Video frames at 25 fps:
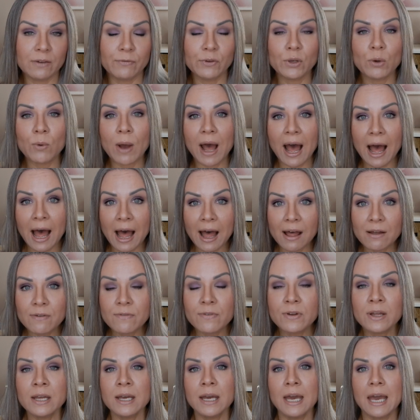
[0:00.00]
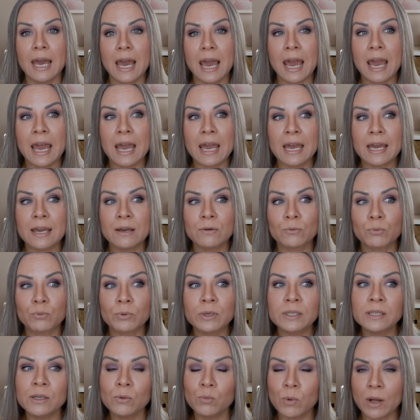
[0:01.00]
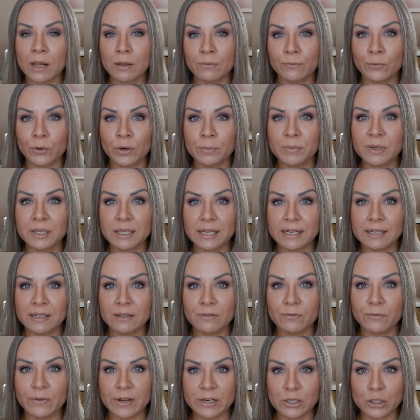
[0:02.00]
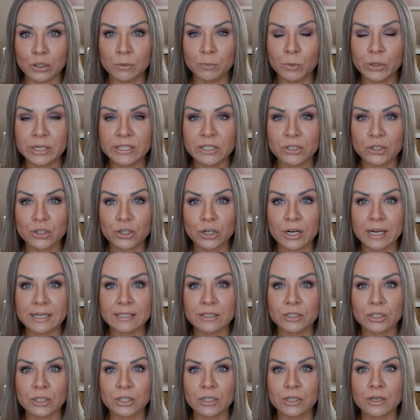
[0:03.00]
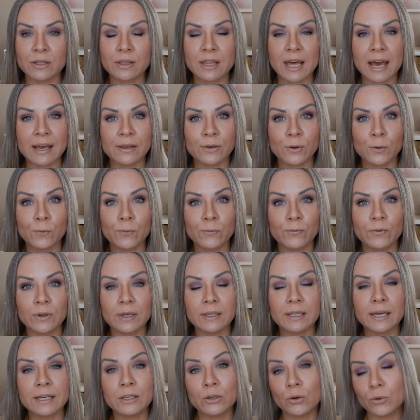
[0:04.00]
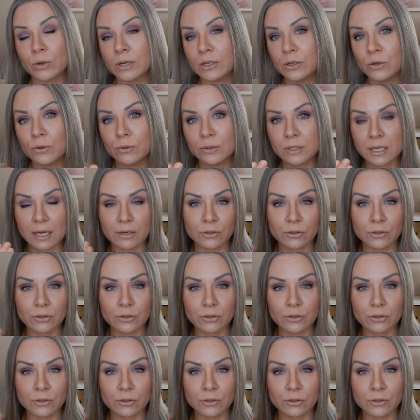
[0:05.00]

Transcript: If you have a really well formulated facial moisturizer that you feel like you can use